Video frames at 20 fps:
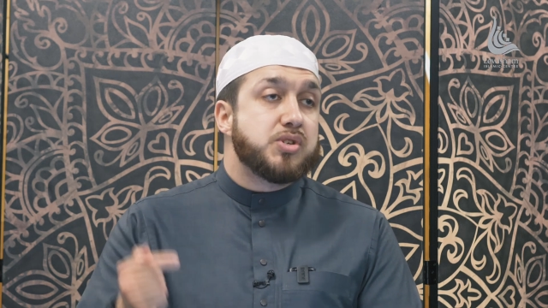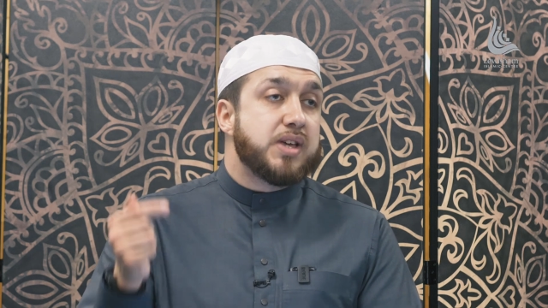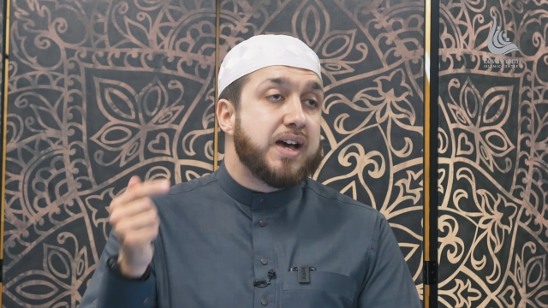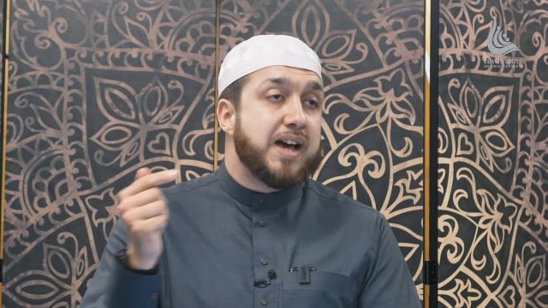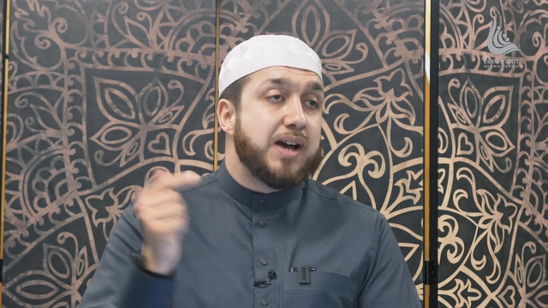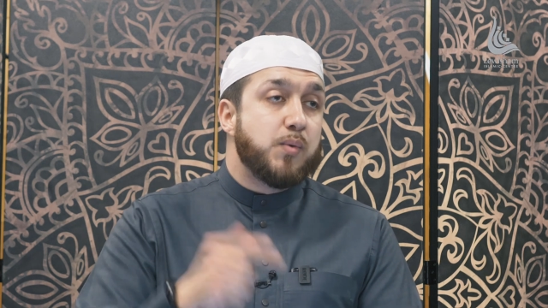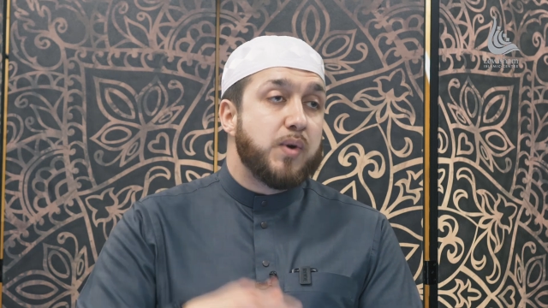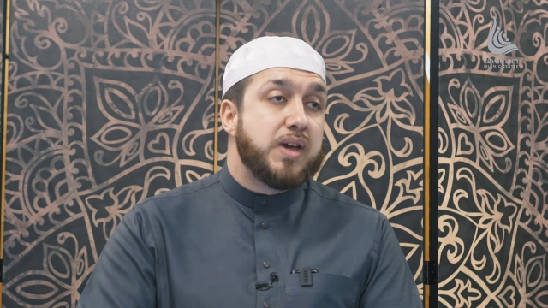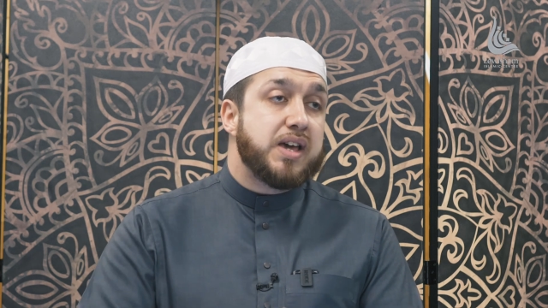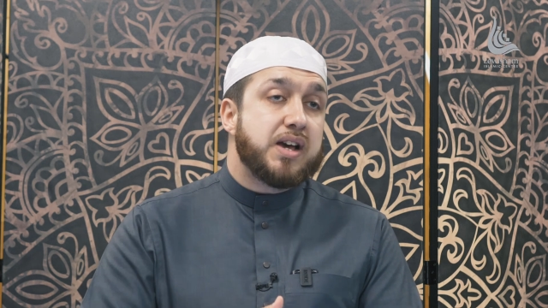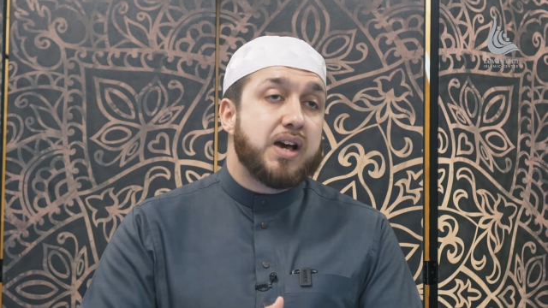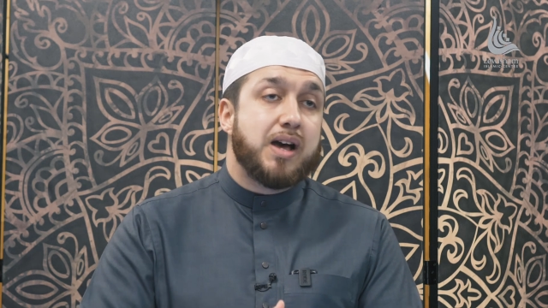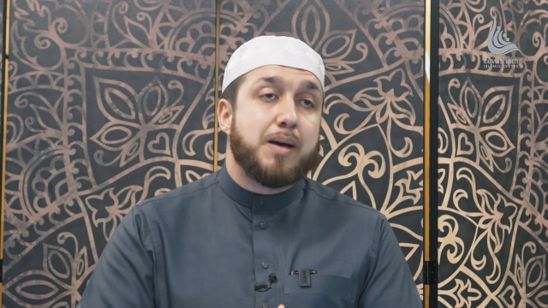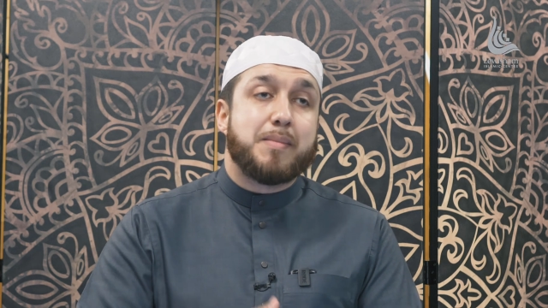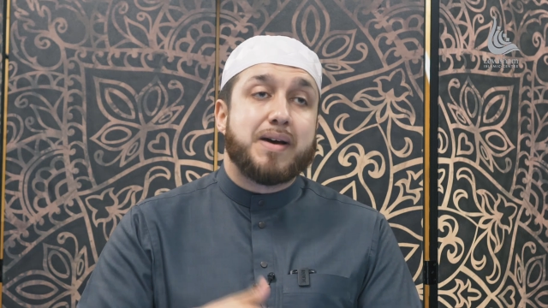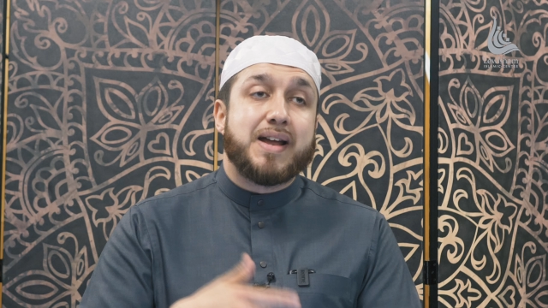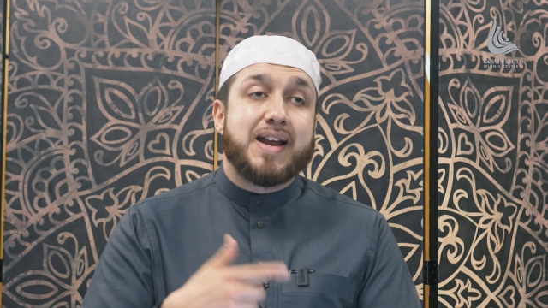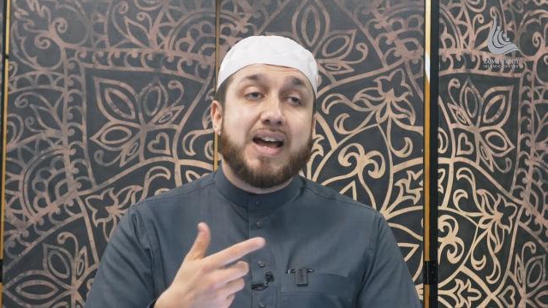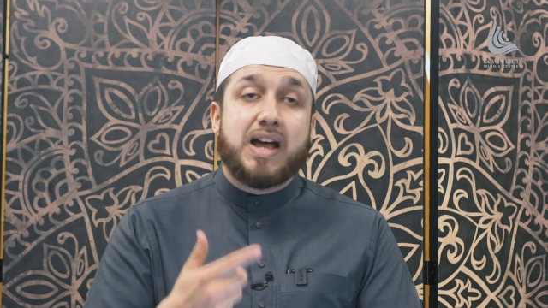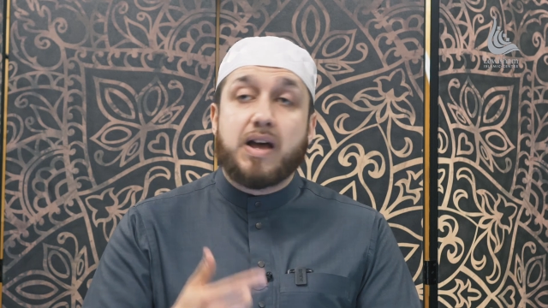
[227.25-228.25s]
that I wake up
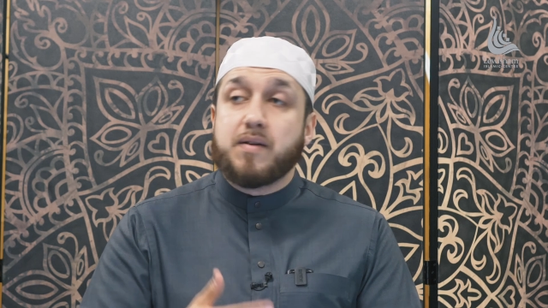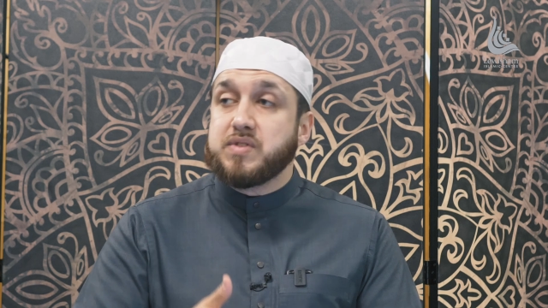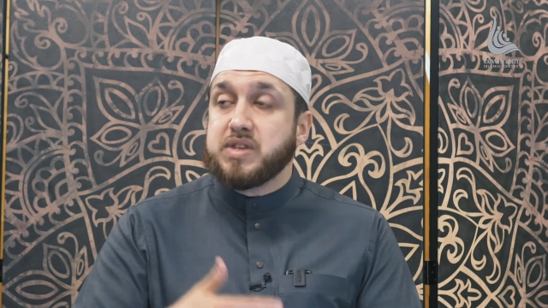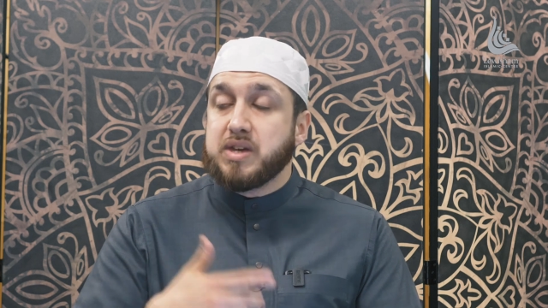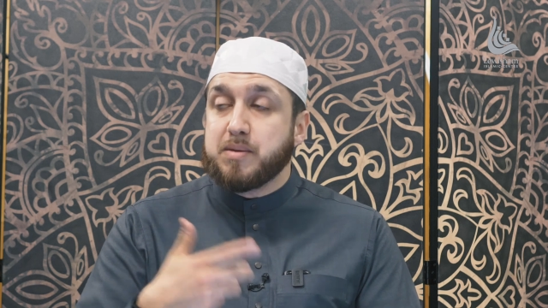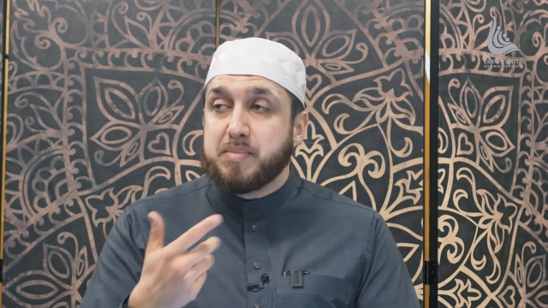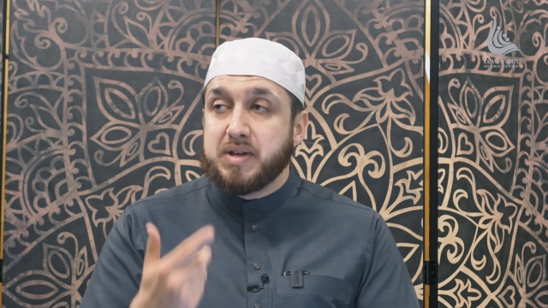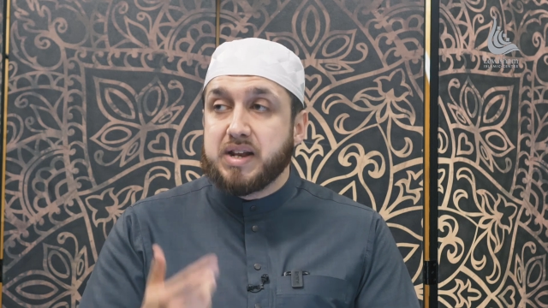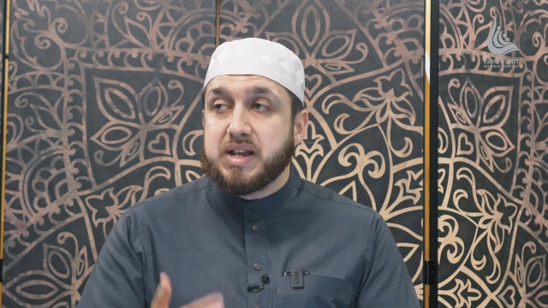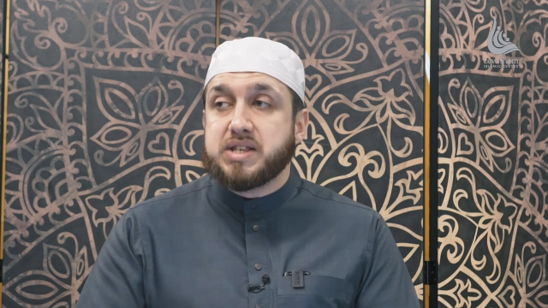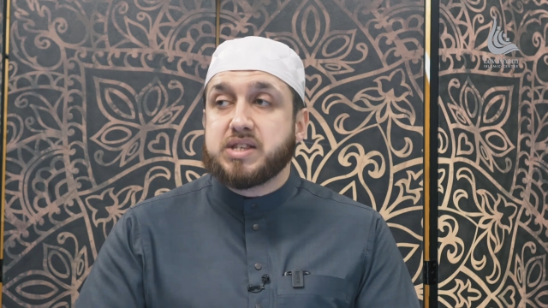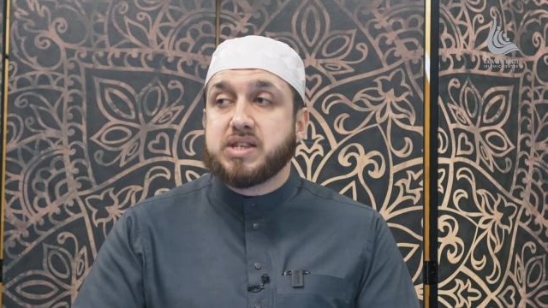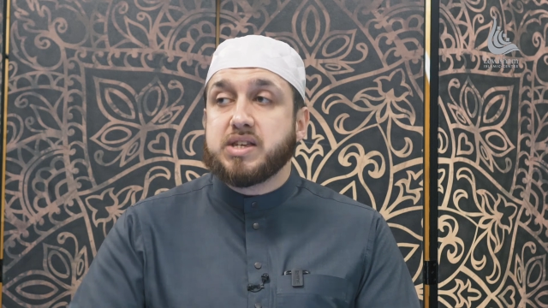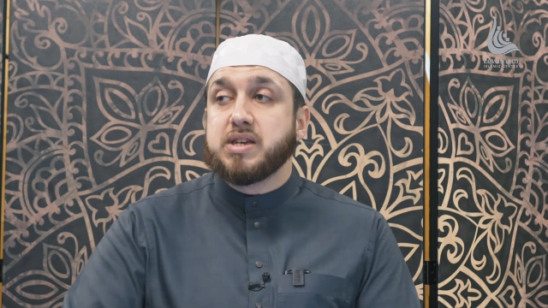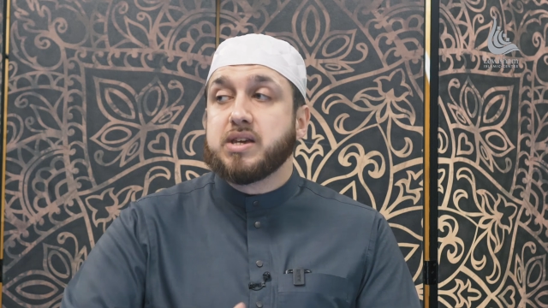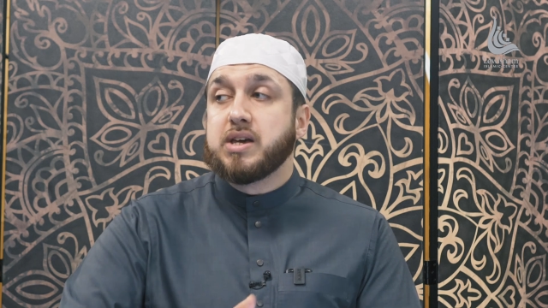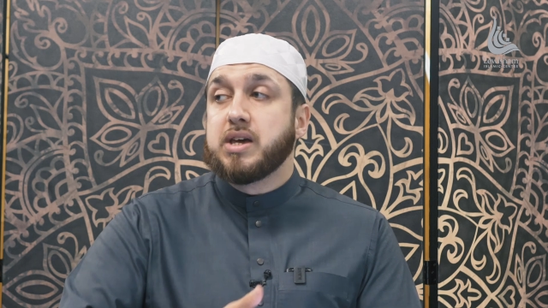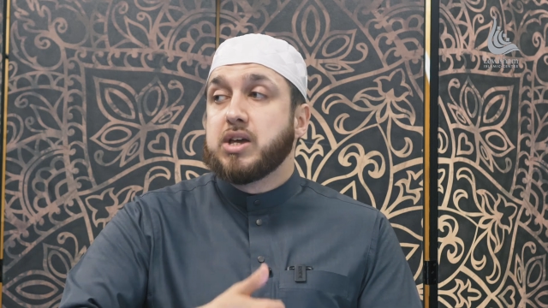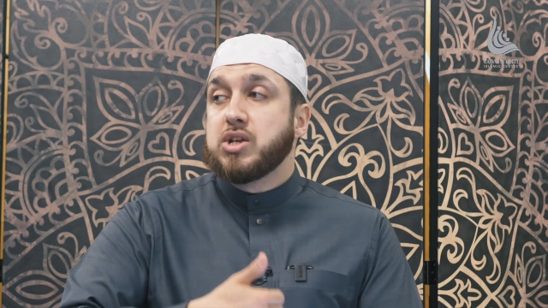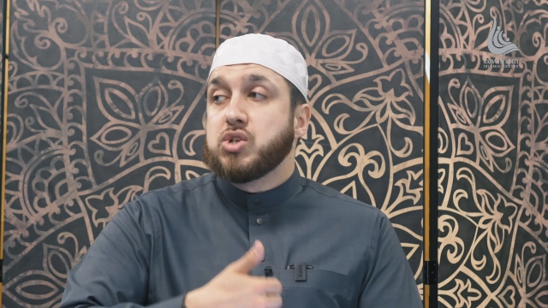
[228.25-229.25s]
and I have the
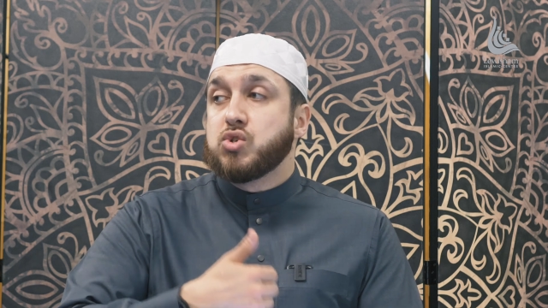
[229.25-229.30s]
ability